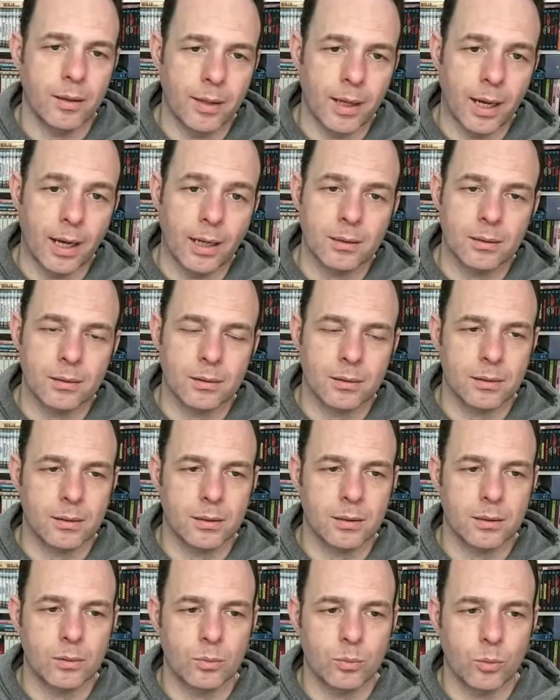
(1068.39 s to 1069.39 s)
That
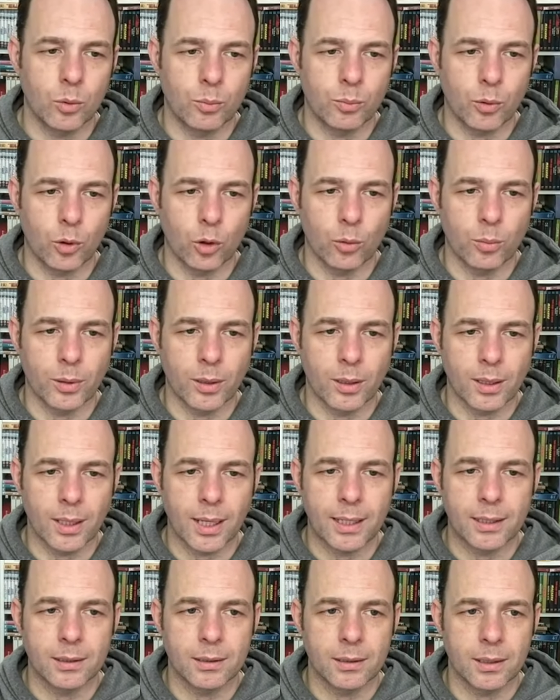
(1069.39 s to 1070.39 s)
will probably
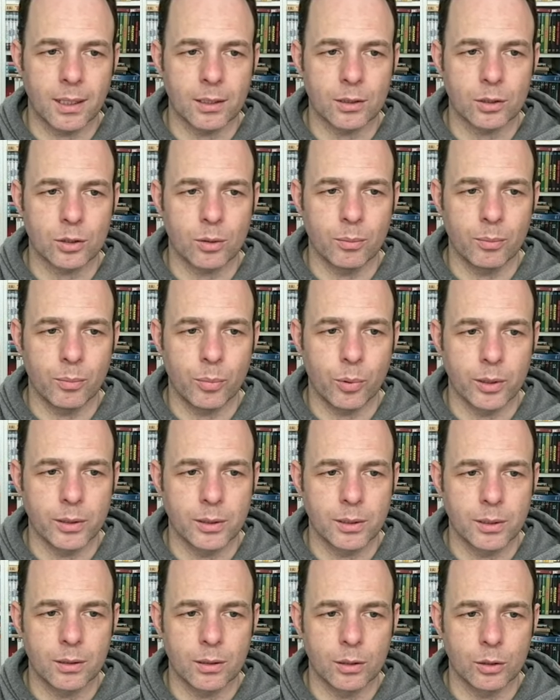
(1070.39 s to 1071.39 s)
land at some
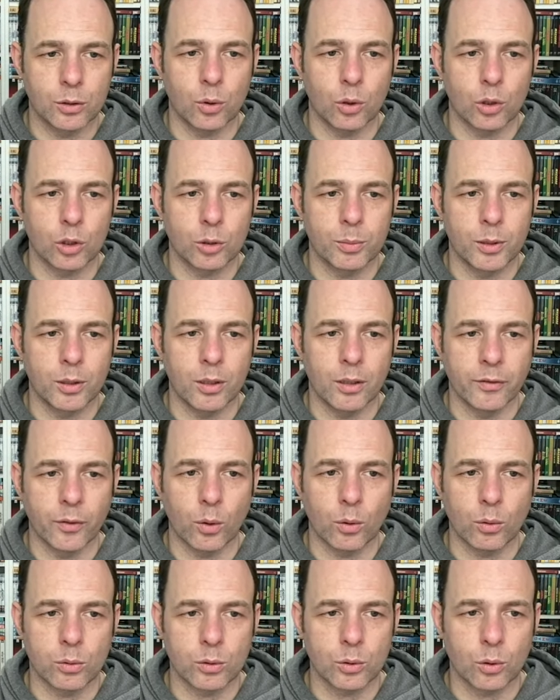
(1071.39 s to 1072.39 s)
point. The Swordsman of
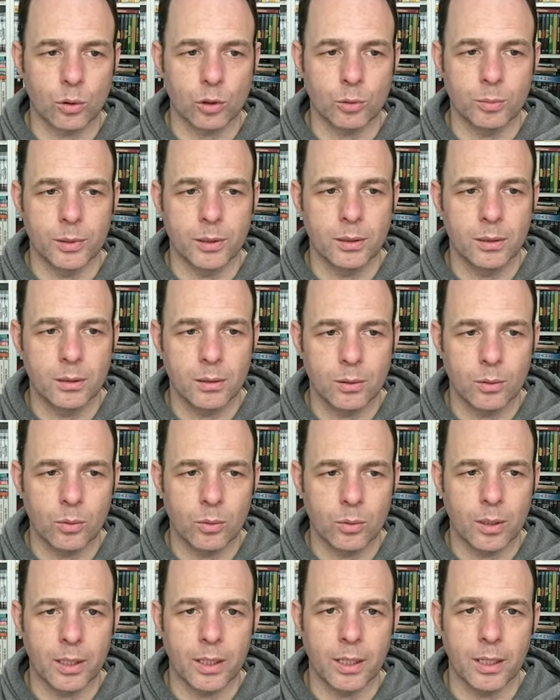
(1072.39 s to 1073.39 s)
All Swordsmen,
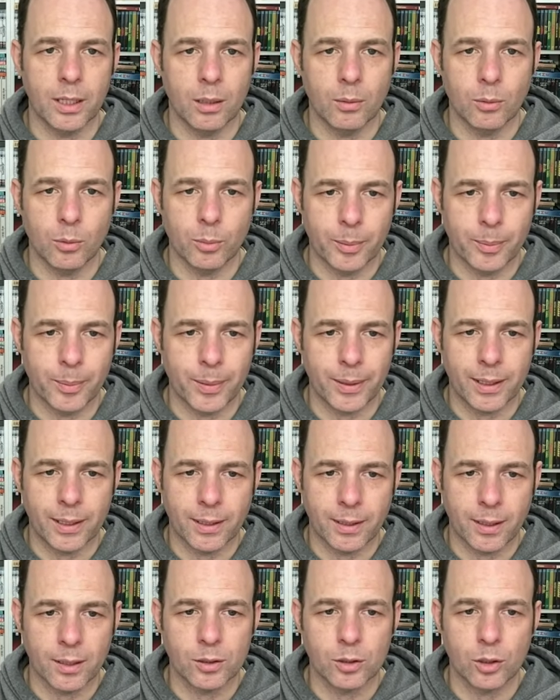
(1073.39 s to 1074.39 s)
I will be
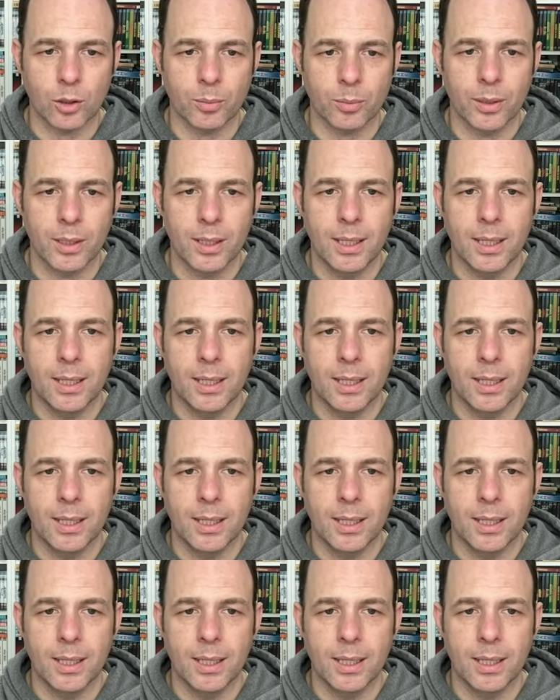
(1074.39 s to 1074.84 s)
picking that up.